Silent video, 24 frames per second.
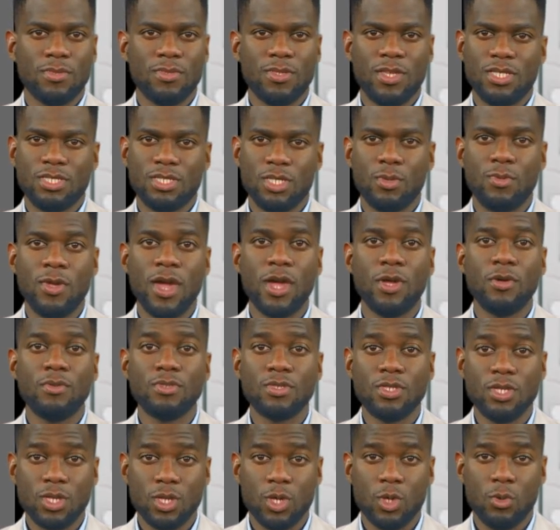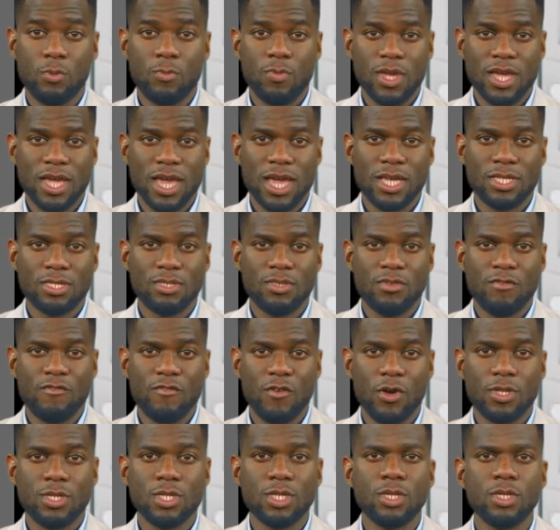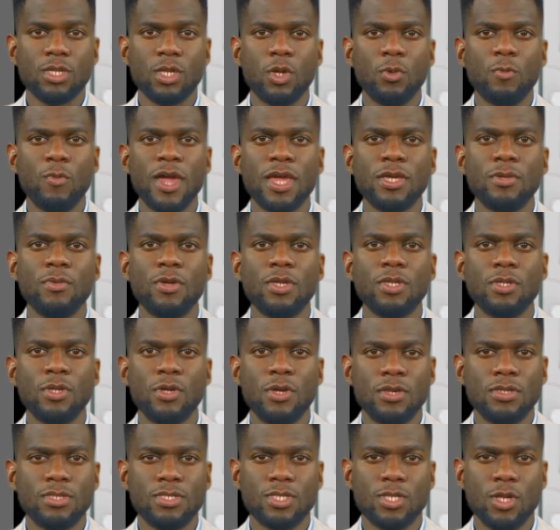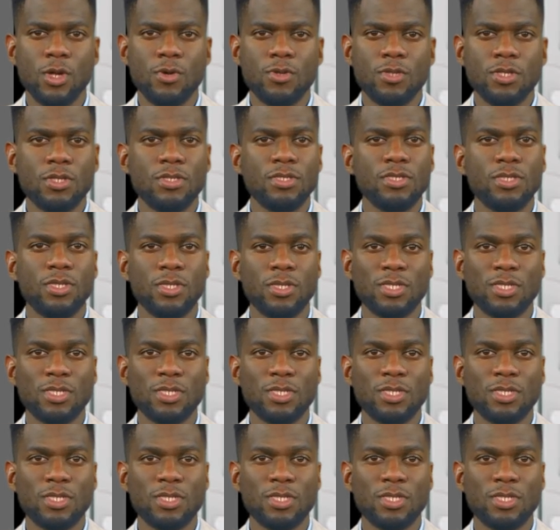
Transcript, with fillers: This allows the U P S to function correctly during surges,